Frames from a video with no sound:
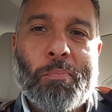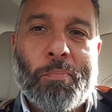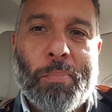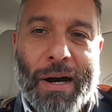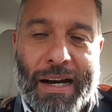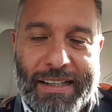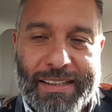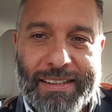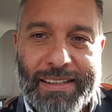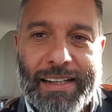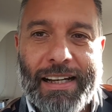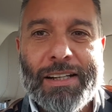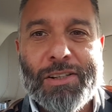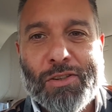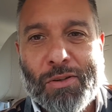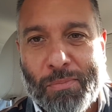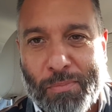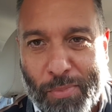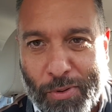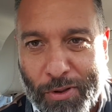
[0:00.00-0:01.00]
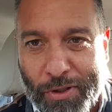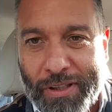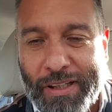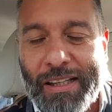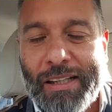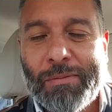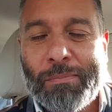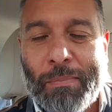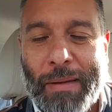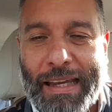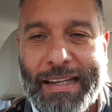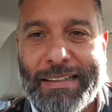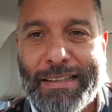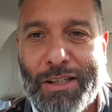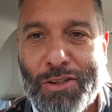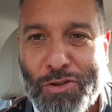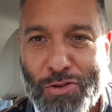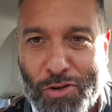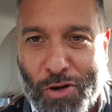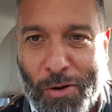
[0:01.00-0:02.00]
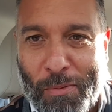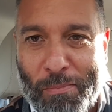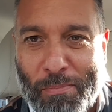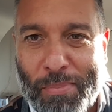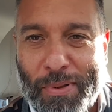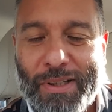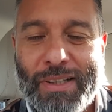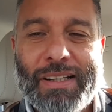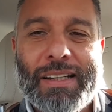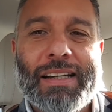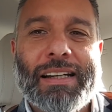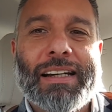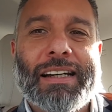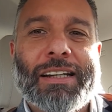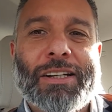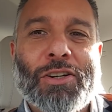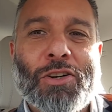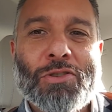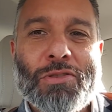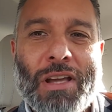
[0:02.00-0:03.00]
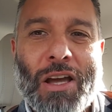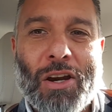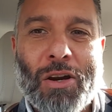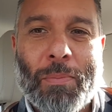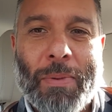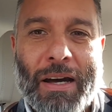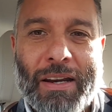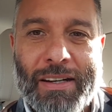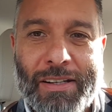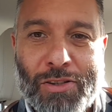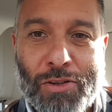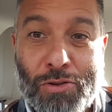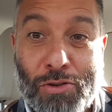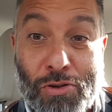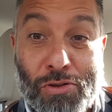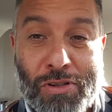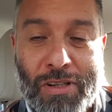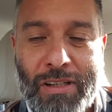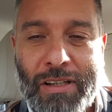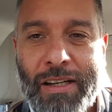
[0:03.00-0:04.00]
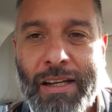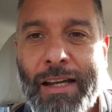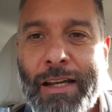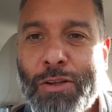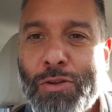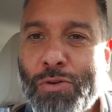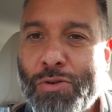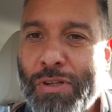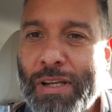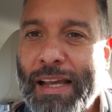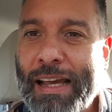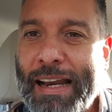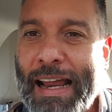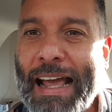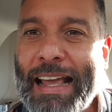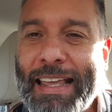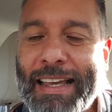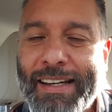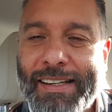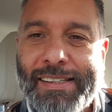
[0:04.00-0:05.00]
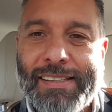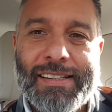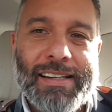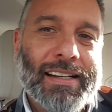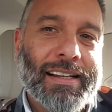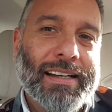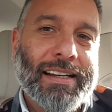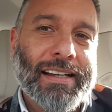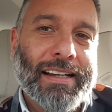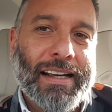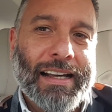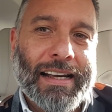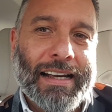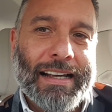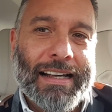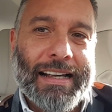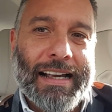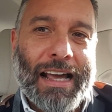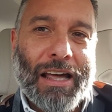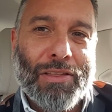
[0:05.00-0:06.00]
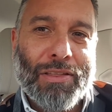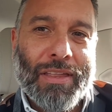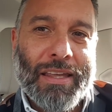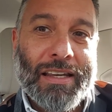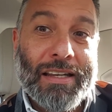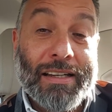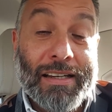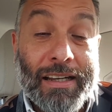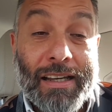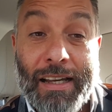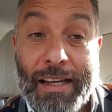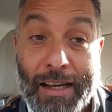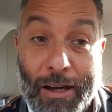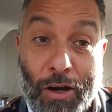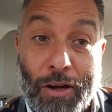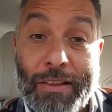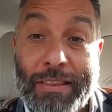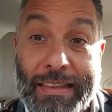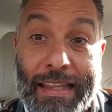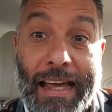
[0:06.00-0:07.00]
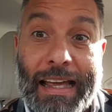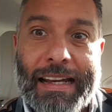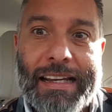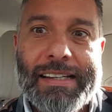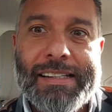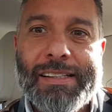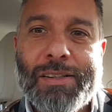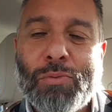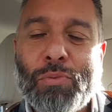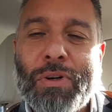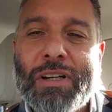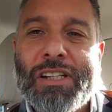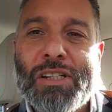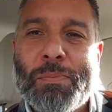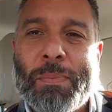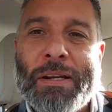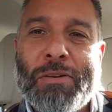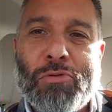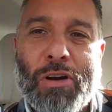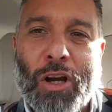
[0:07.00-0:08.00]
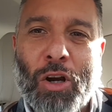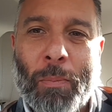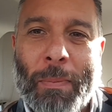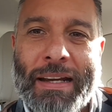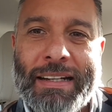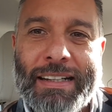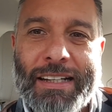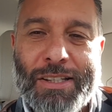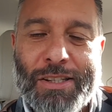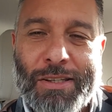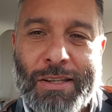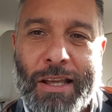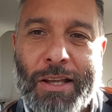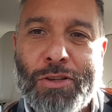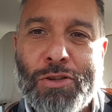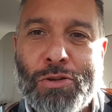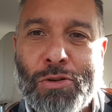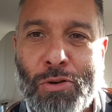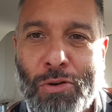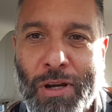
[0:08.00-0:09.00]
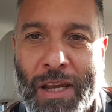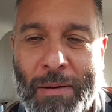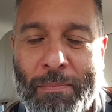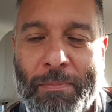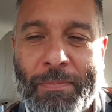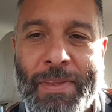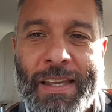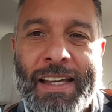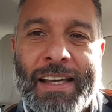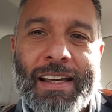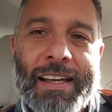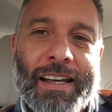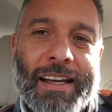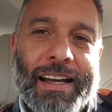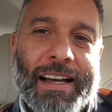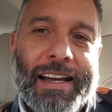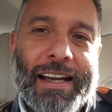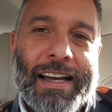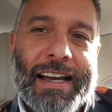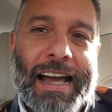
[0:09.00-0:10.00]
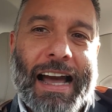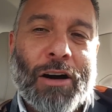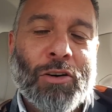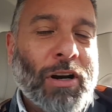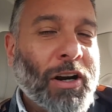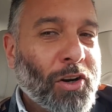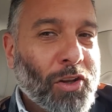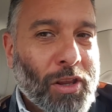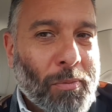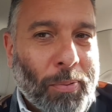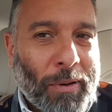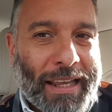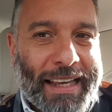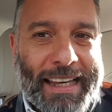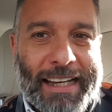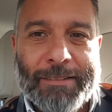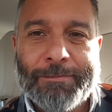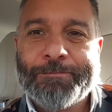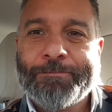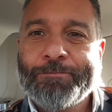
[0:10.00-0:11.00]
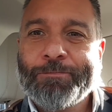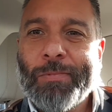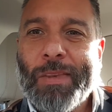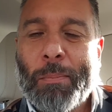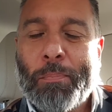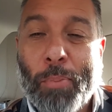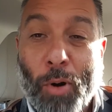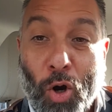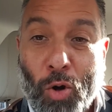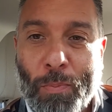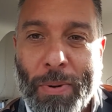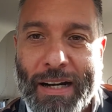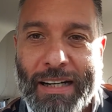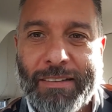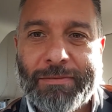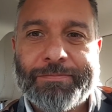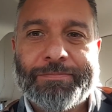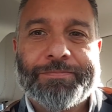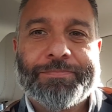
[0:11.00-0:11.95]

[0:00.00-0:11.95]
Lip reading: but at some point he'll make the jump, no doubt about it. So Justin to stay at Ajax, I think that is what has been recommended to him. On another player, Pogba.